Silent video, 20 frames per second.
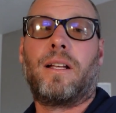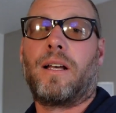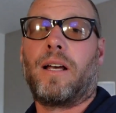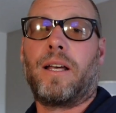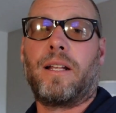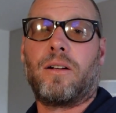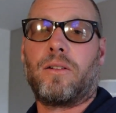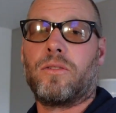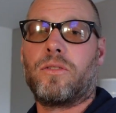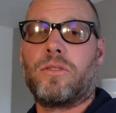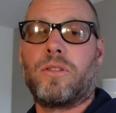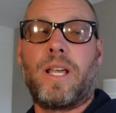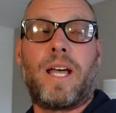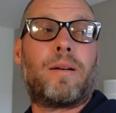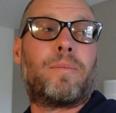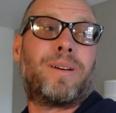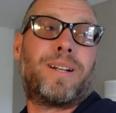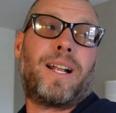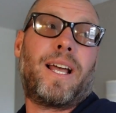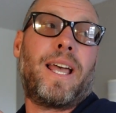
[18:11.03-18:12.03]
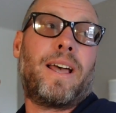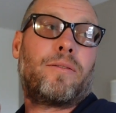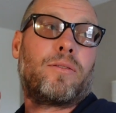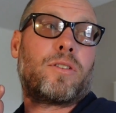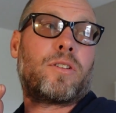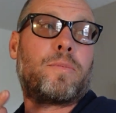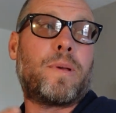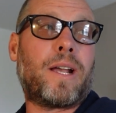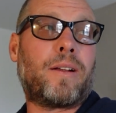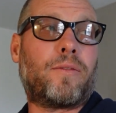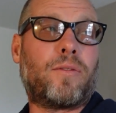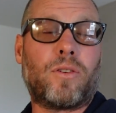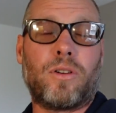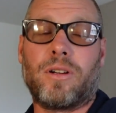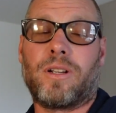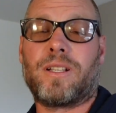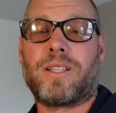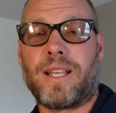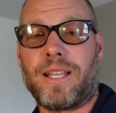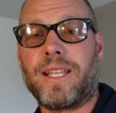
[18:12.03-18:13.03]
I don't do that, but I have respect for
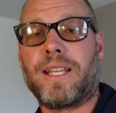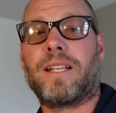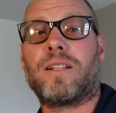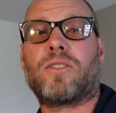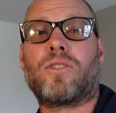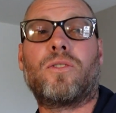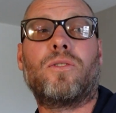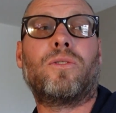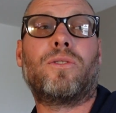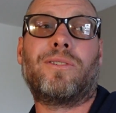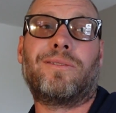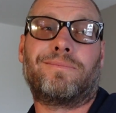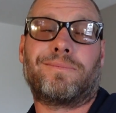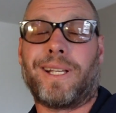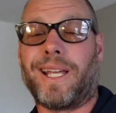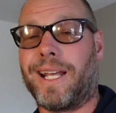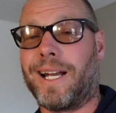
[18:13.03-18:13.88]
it because I think it's cool